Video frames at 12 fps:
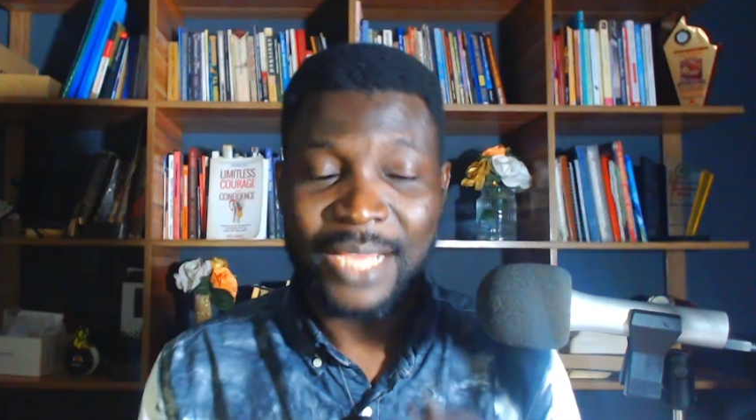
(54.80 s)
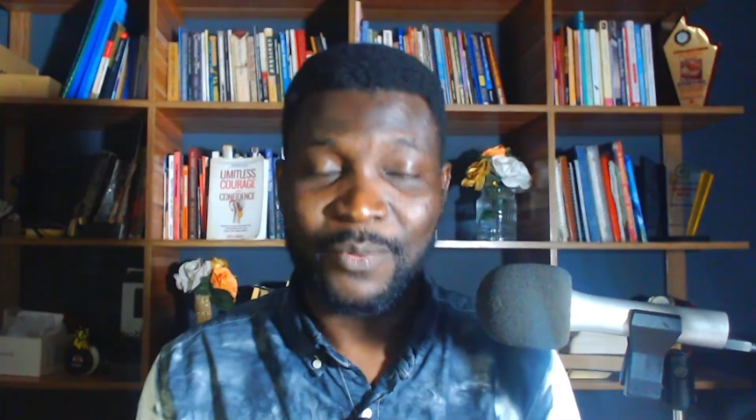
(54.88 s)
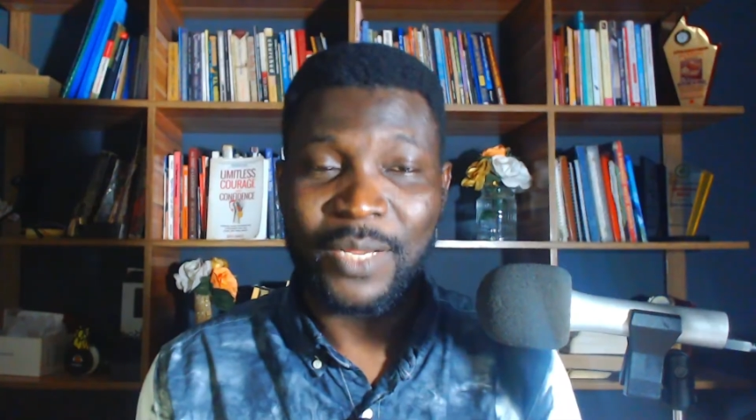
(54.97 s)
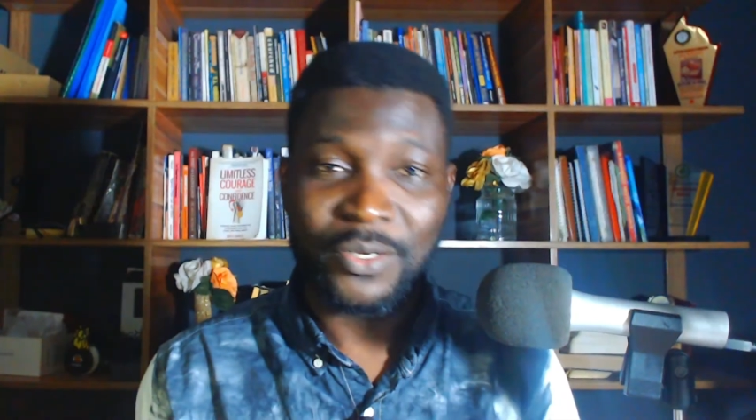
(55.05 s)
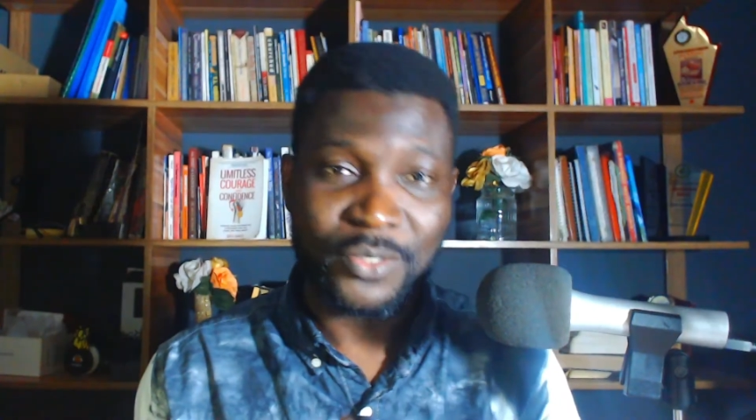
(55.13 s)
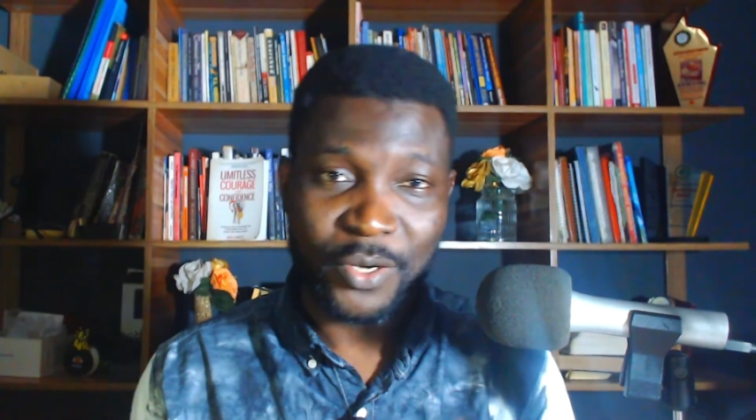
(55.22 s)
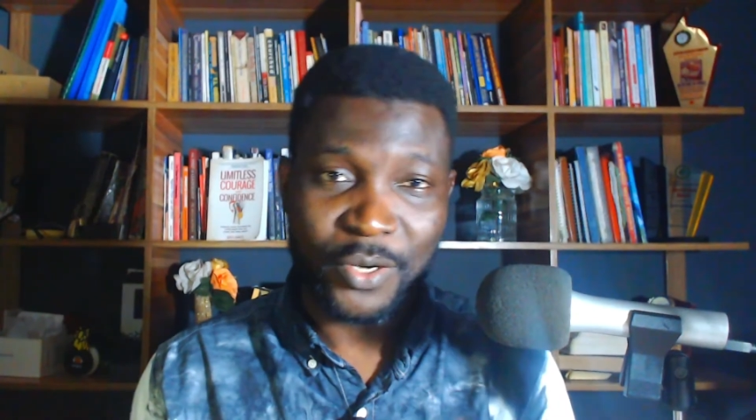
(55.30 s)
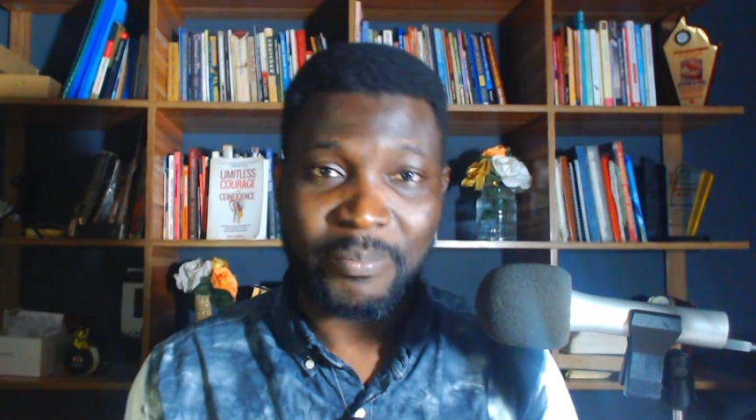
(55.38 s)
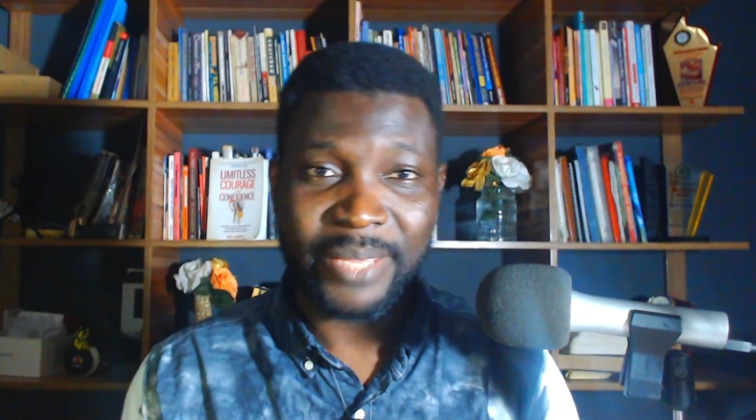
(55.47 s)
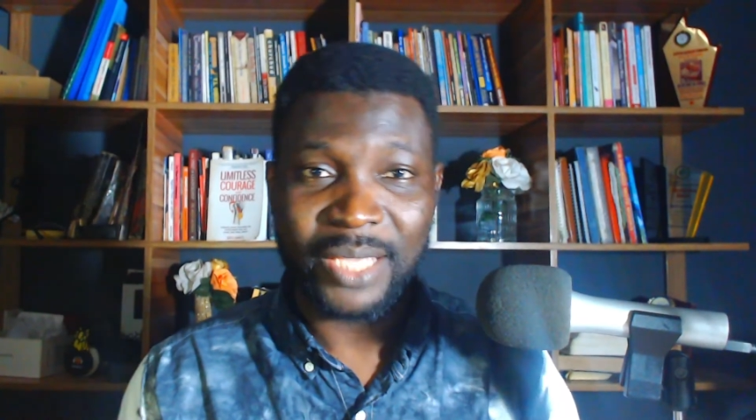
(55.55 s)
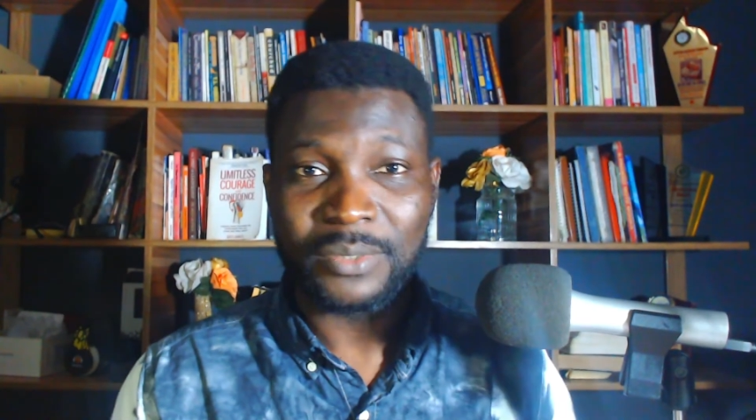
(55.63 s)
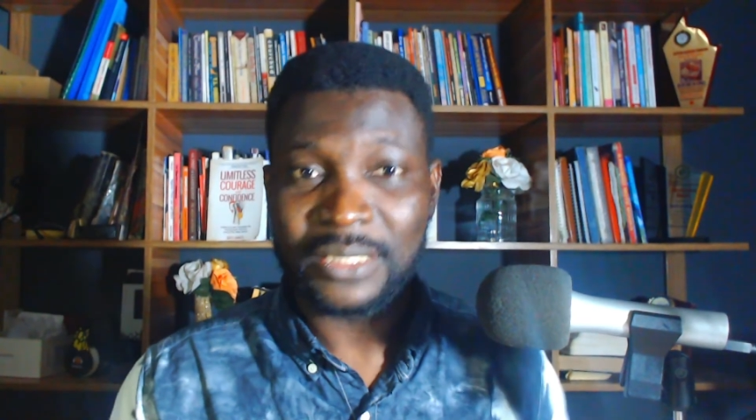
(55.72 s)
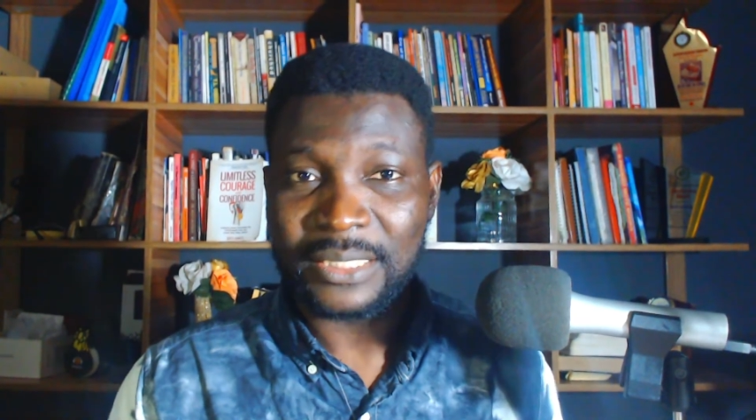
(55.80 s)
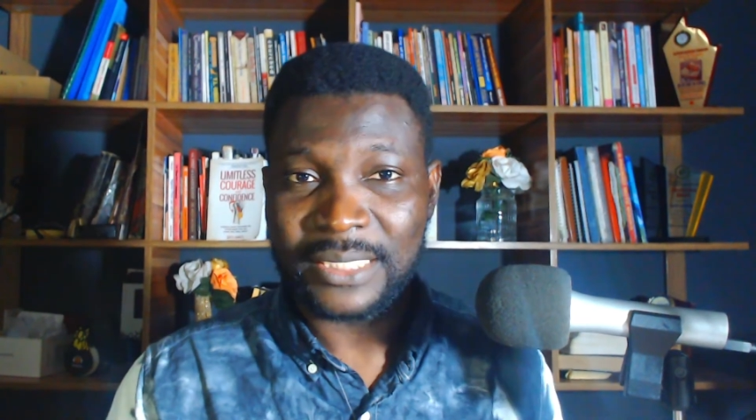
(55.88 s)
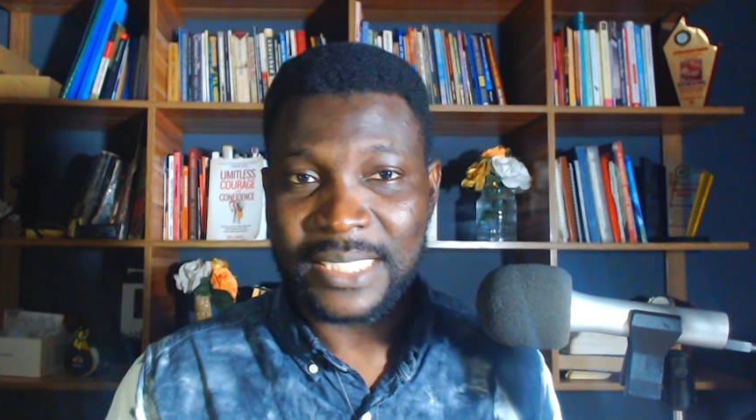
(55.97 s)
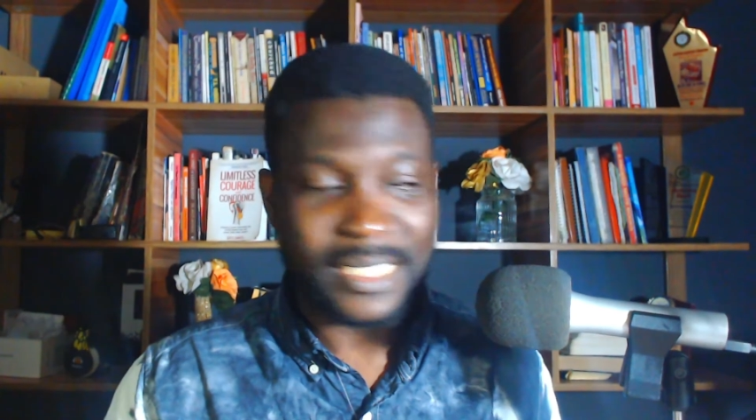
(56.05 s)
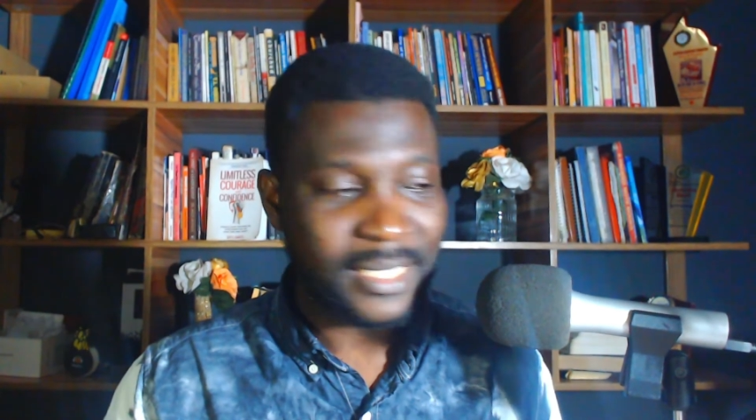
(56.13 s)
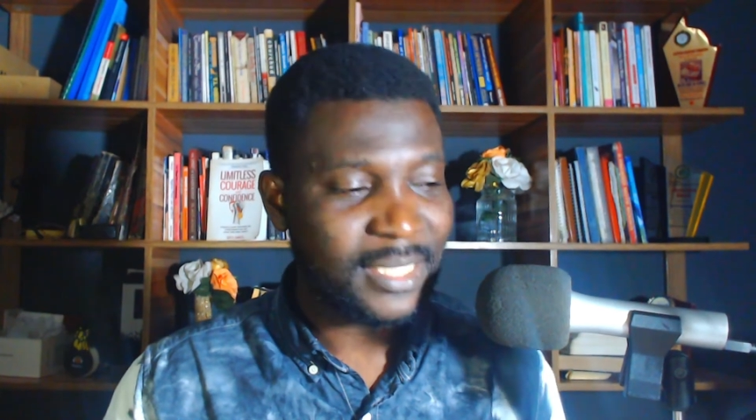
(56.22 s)
are going to compare with
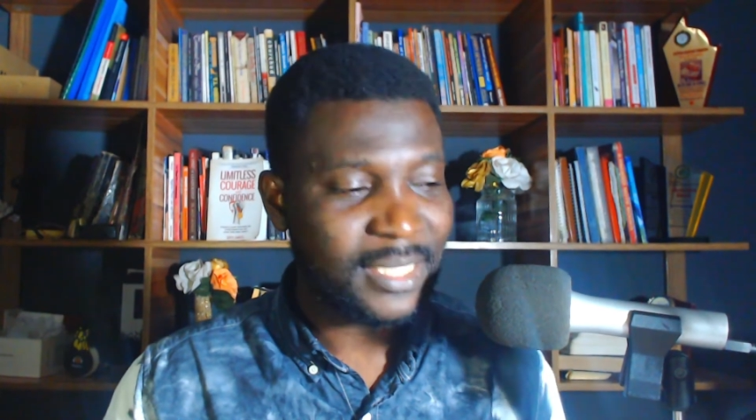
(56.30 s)
this